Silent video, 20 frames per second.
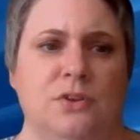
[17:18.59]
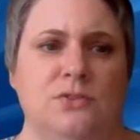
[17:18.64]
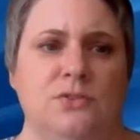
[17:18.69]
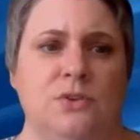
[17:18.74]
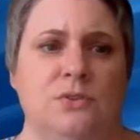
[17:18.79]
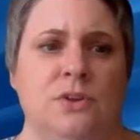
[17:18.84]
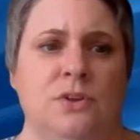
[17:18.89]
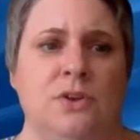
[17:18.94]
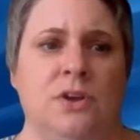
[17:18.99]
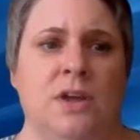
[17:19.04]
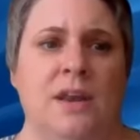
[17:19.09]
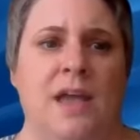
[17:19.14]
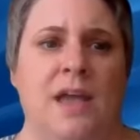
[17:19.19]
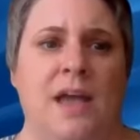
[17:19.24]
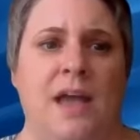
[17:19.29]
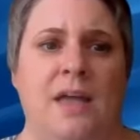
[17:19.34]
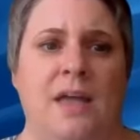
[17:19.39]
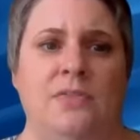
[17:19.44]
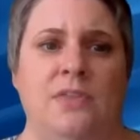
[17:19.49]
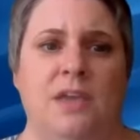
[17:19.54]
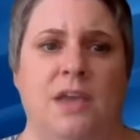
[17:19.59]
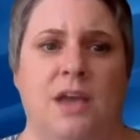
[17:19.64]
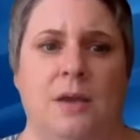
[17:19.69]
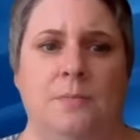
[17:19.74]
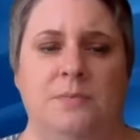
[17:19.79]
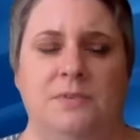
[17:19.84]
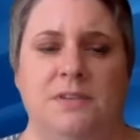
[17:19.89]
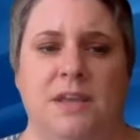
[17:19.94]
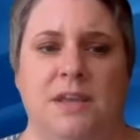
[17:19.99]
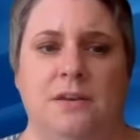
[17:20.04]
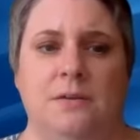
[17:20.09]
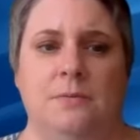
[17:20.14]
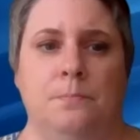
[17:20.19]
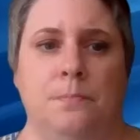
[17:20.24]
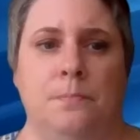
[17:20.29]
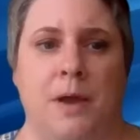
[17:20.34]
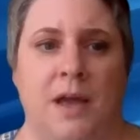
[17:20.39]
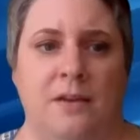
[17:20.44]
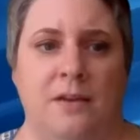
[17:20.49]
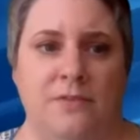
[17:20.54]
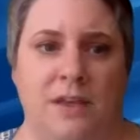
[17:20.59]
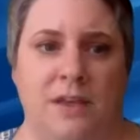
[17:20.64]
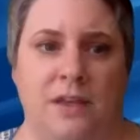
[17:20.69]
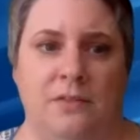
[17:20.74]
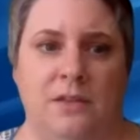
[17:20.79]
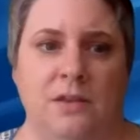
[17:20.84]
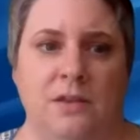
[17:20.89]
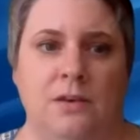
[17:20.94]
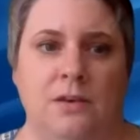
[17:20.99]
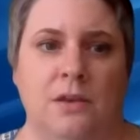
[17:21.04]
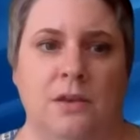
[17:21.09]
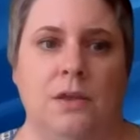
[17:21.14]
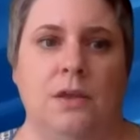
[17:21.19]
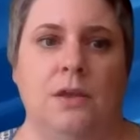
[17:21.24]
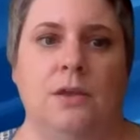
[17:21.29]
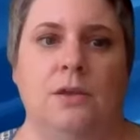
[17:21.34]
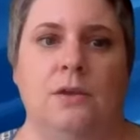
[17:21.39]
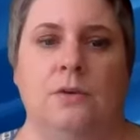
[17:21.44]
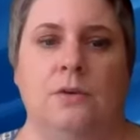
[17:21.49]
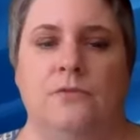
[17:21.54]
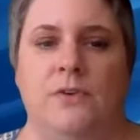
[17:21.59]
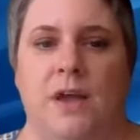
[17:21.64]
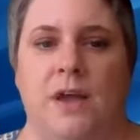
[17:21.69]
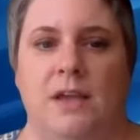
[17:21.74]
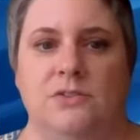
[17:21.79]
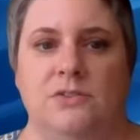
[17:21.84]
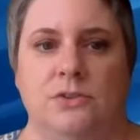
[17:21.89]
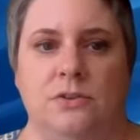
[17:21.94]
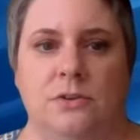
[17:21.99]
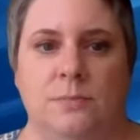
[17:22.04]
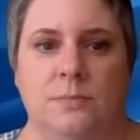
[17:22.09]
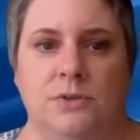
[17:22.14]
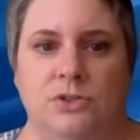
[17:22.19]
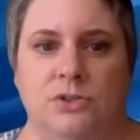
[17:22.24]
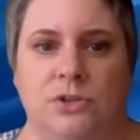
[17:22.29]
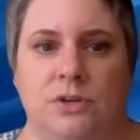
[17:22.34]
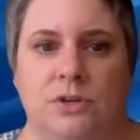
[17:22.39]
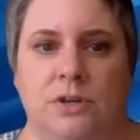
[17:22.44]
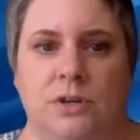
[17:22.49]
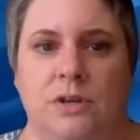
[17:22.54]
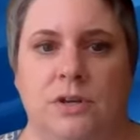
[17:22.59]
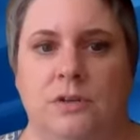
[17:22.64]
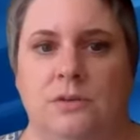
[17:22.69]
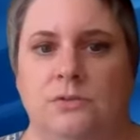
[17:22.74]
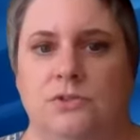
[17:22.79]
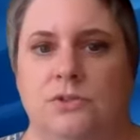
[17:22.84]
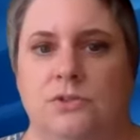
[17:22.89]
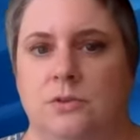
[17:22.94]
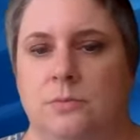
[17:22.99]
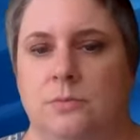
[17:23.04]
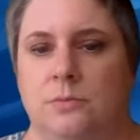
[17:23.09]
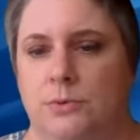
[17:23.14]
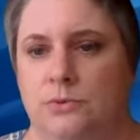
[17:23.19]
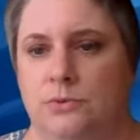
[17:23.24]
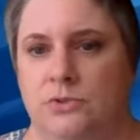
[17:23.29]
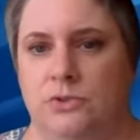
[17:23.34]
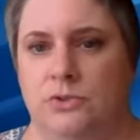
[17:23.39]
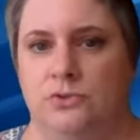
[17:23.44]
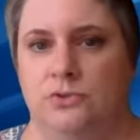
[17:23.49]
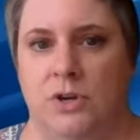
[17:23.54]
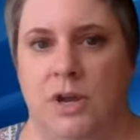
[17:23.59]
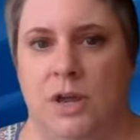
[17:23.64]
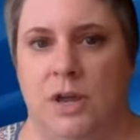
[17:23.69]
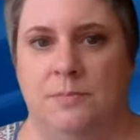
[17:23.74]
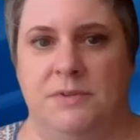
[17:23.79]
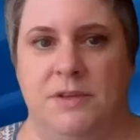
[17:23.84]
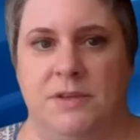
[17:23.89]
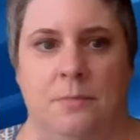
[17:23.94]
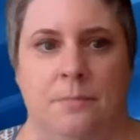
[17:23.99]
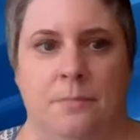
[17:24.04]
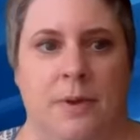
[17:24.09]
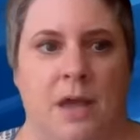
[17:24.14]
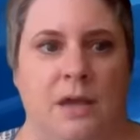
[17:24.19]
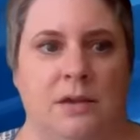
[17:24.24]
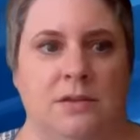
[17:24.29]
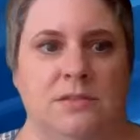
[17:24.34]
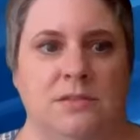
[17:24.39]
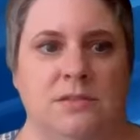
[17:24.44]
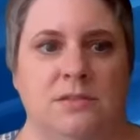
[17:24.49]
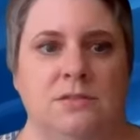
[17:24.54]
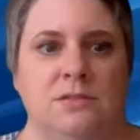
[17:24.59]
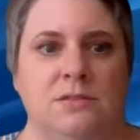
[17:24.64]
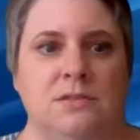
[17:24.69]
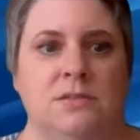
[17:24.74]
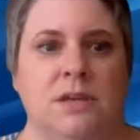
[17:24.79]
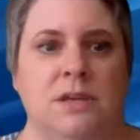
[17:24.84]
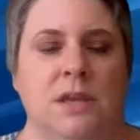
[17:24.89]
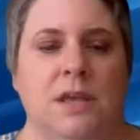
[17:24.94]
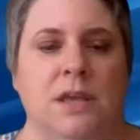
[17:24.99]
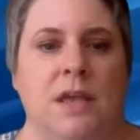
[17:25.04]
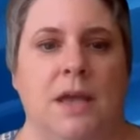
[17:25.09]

So they're going to add the updated bivalent Pfizer and Moderna to the booster drop-down boxes.